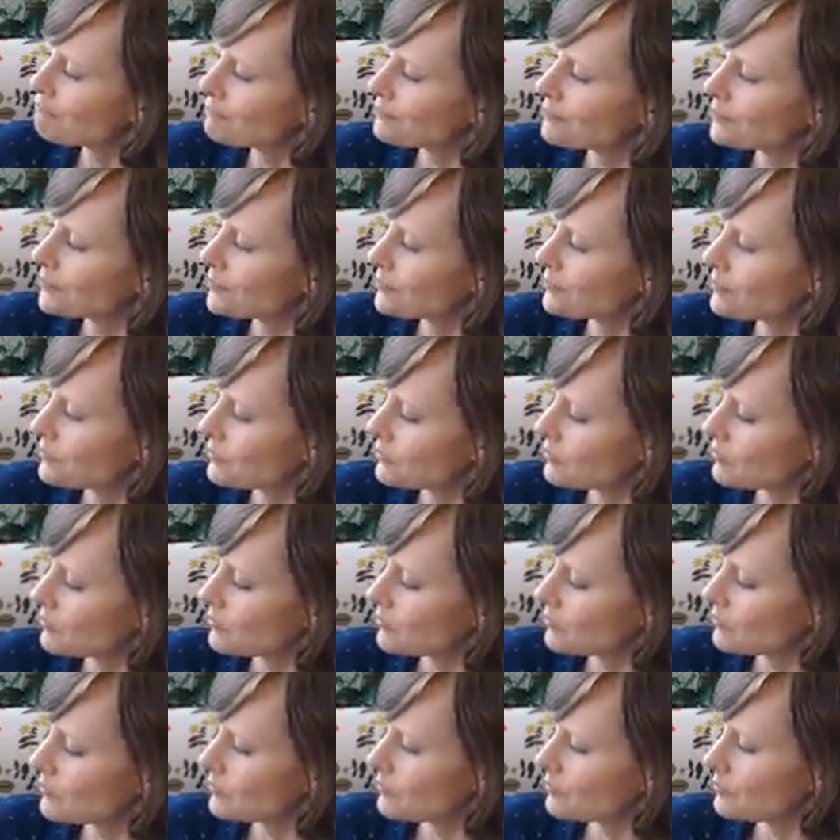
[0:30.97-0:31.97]

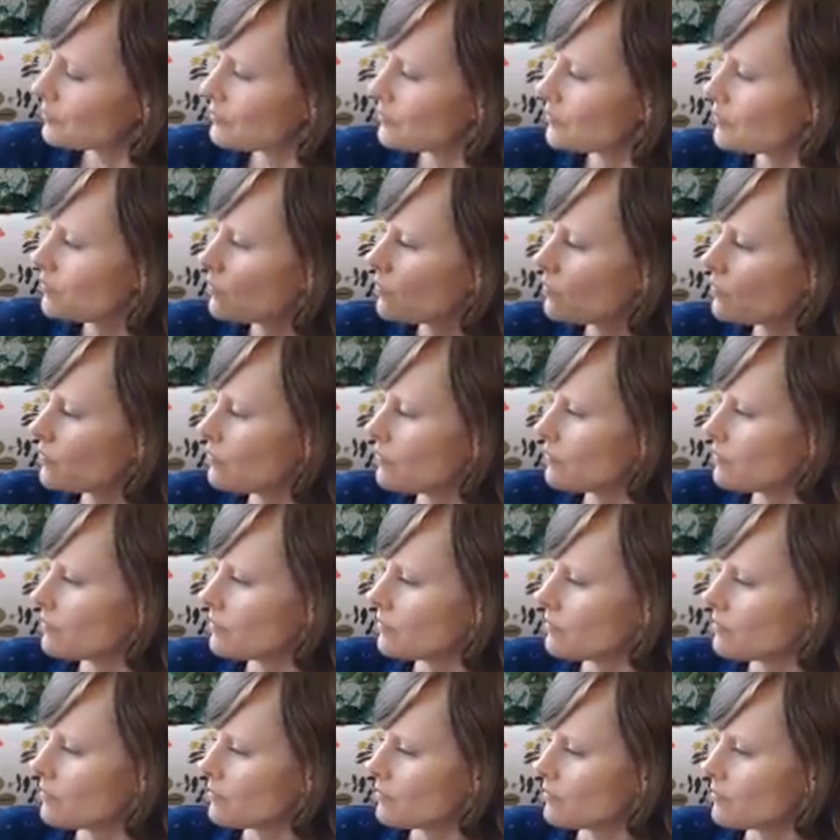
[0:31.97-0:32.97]

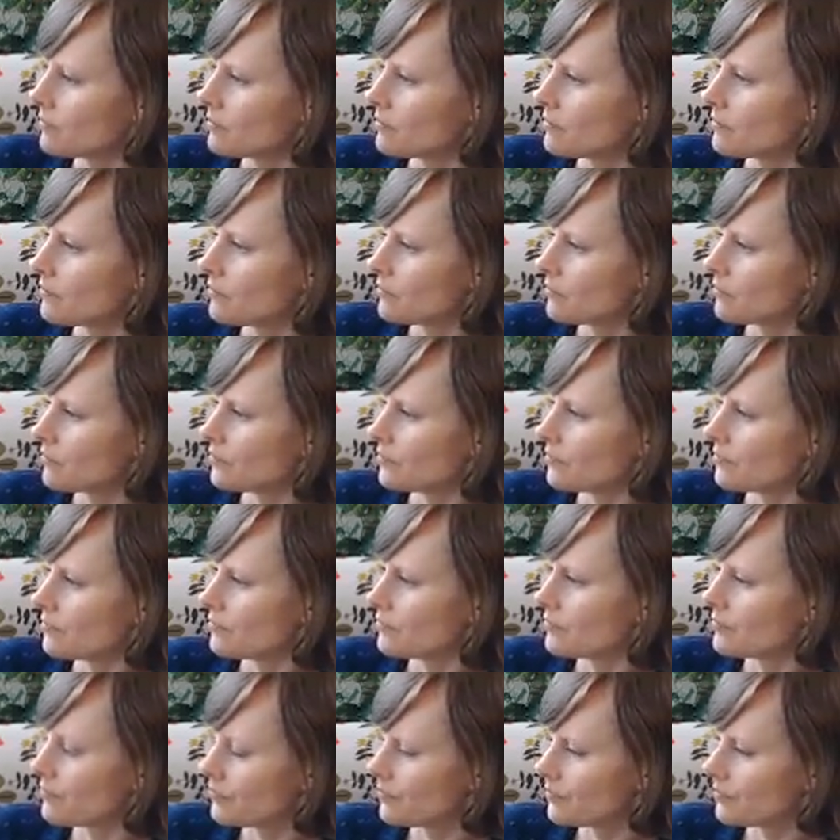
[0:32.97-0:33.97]

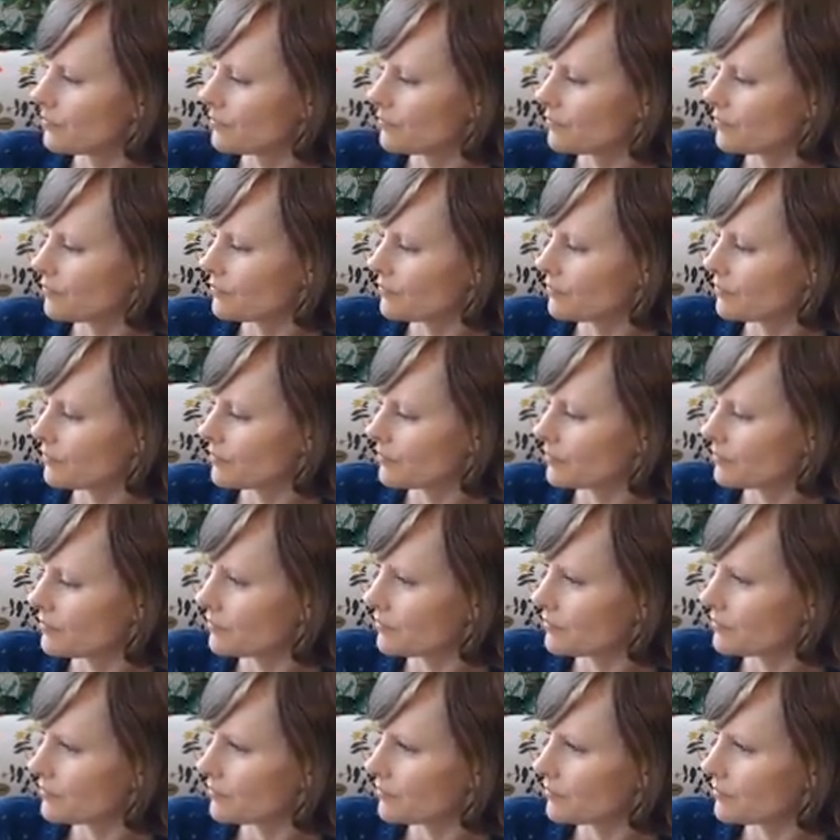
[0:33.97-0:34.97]

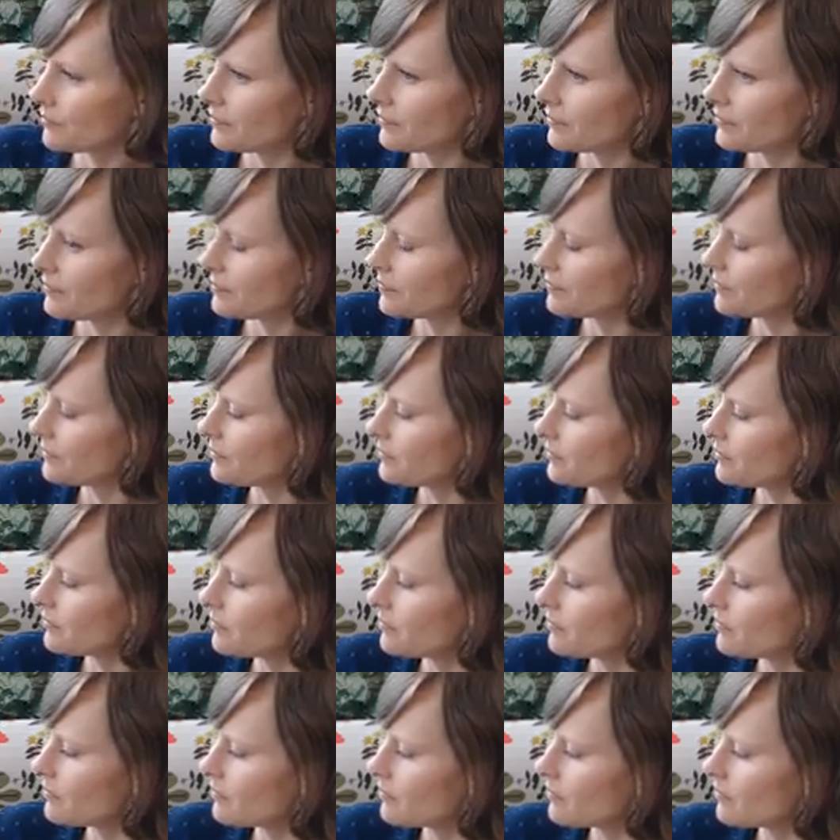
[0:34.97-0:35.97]

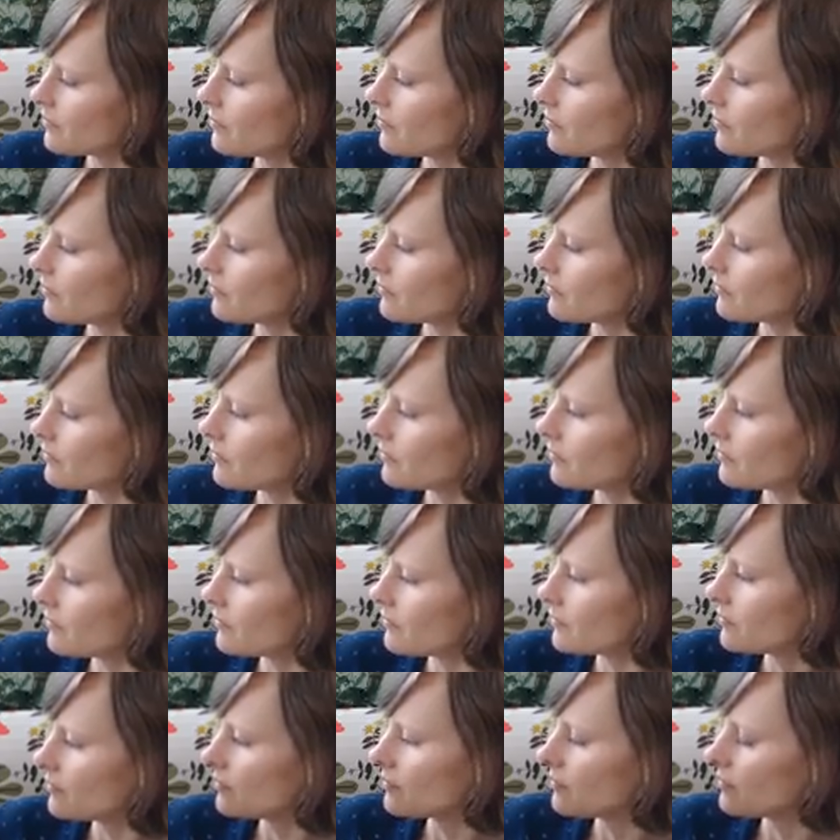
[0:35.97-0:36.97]

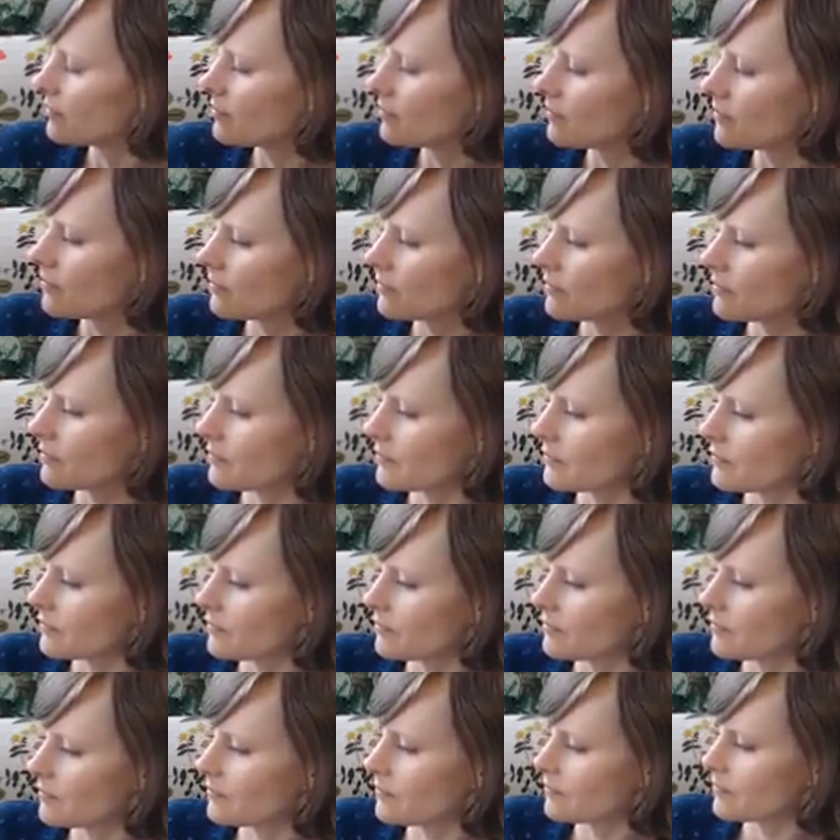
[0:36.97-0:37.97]

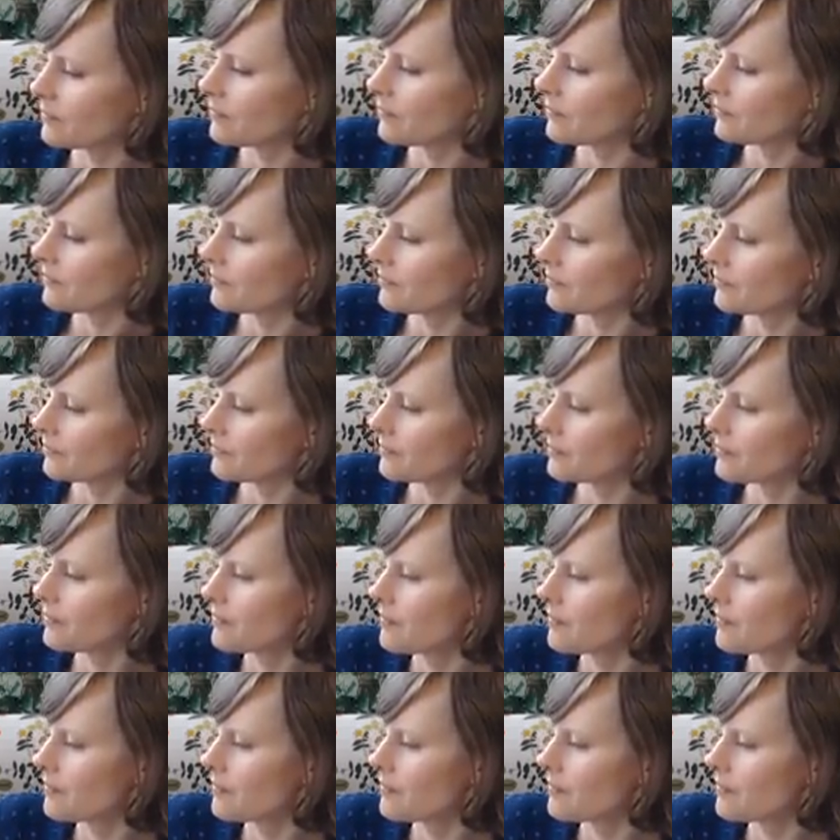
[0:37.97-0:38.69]
No one is speaking in this clip.